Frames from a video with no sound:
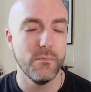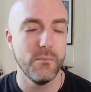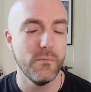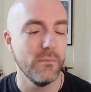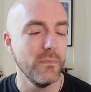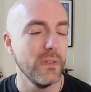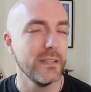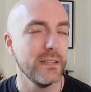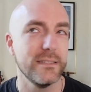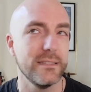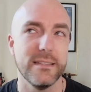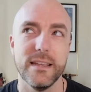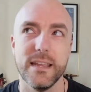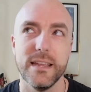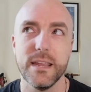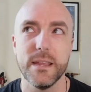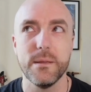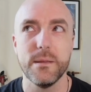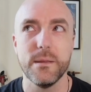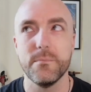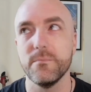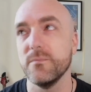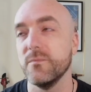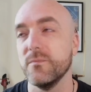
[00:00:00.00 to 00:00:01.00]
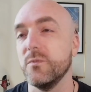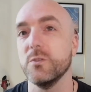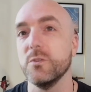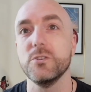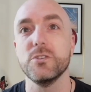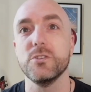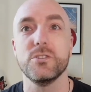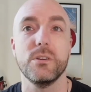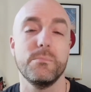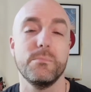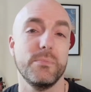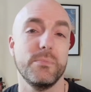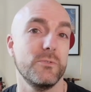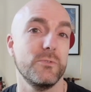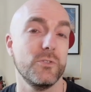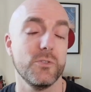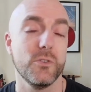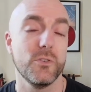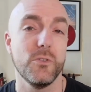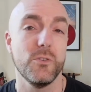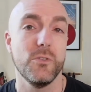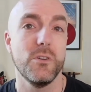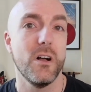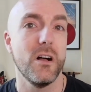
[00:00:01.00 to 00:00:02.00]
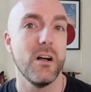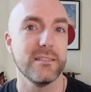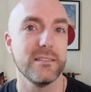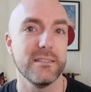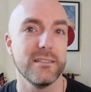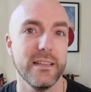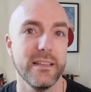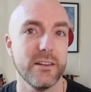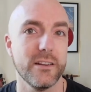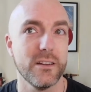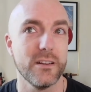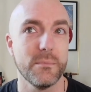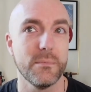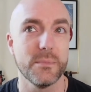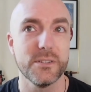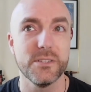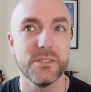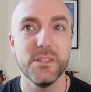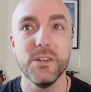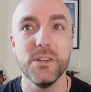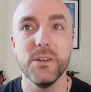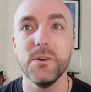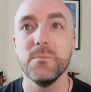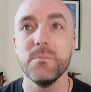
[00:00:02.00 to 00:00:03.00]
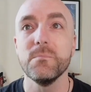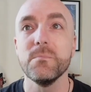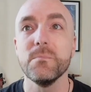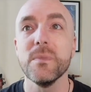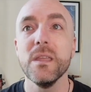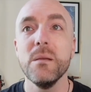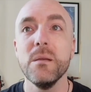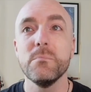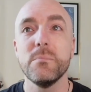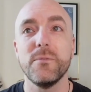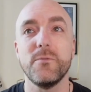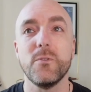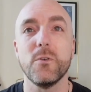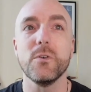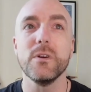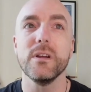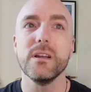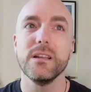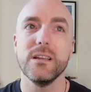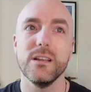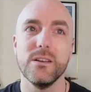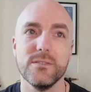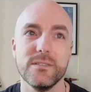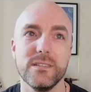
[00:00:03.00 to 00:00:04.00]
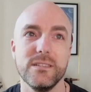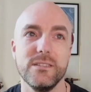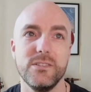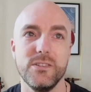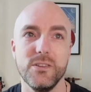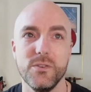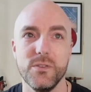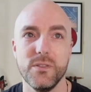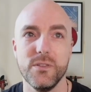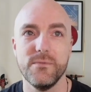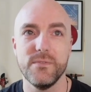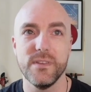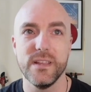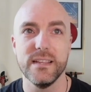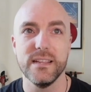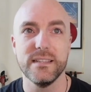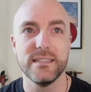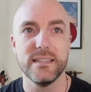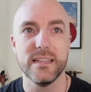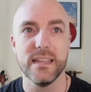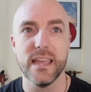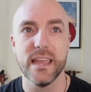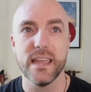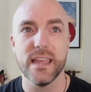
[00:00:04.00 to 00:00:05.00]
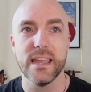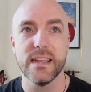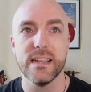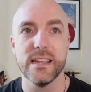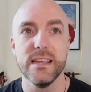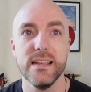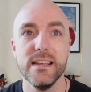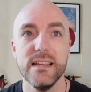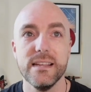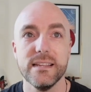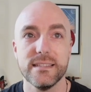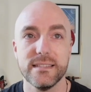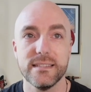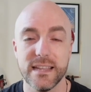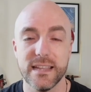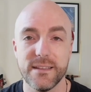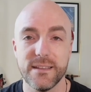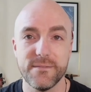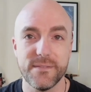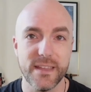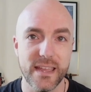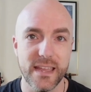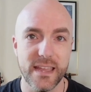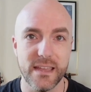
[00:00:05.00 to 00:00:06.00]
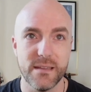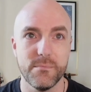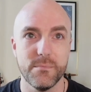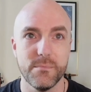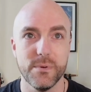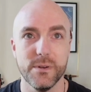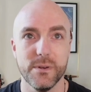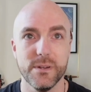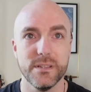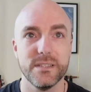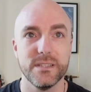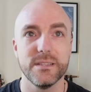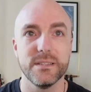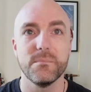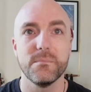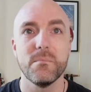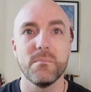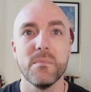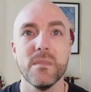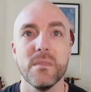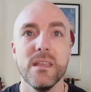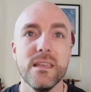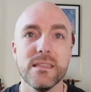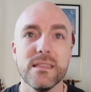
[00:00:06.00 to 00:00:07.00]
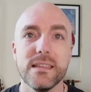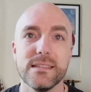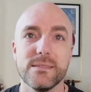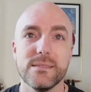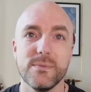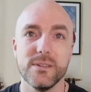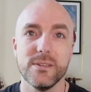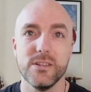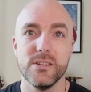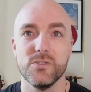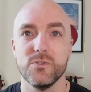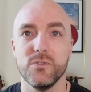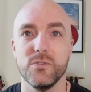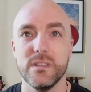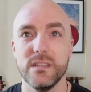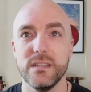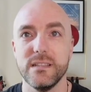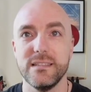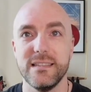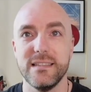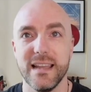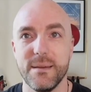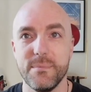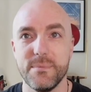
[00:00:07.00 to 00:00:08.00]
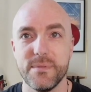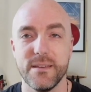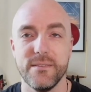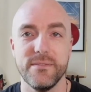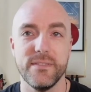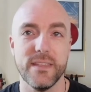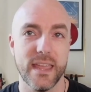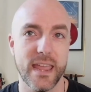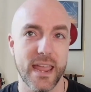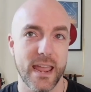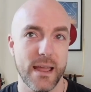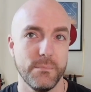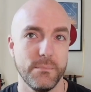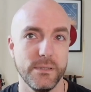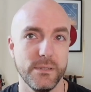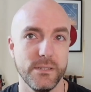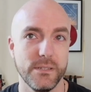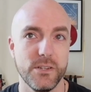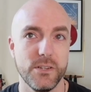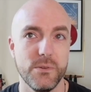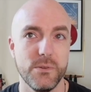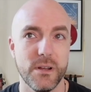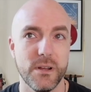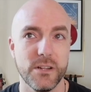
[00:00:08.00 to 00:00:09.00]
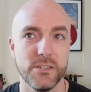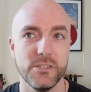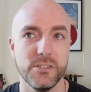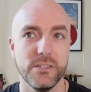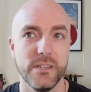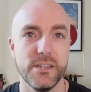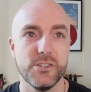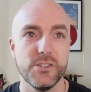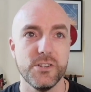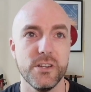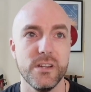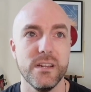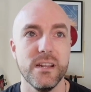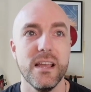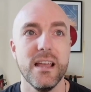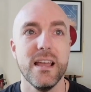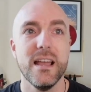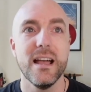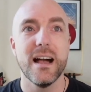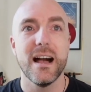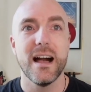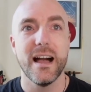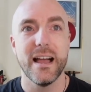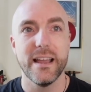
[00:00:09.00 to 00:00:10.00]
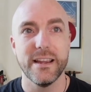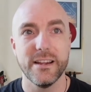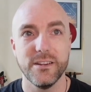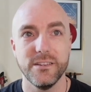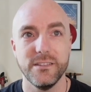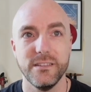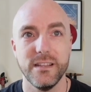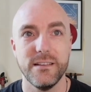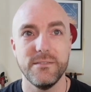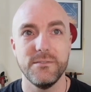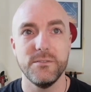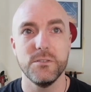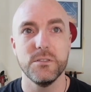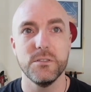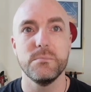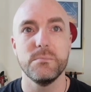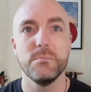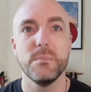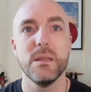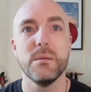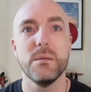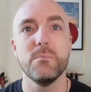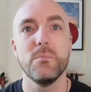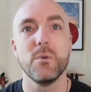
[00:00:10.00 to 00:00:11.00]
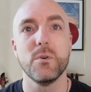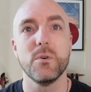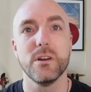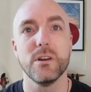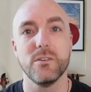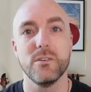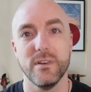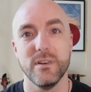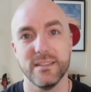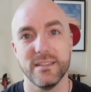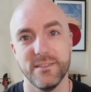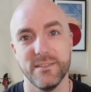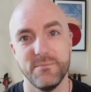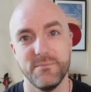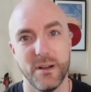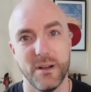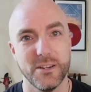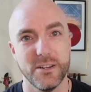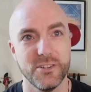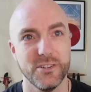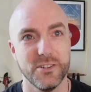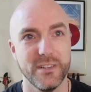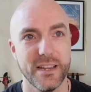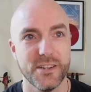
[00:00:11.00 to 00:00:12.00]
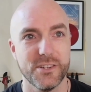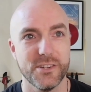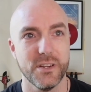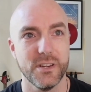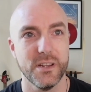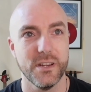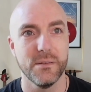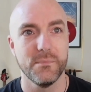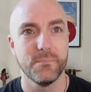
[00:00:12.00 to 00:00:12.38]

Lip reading: let's say, we'll just control oscillator number 2 before it goes into the VCA CV inputs. This will control the depth of the amplitude modulation. Higher levels mean more aggressive modulation.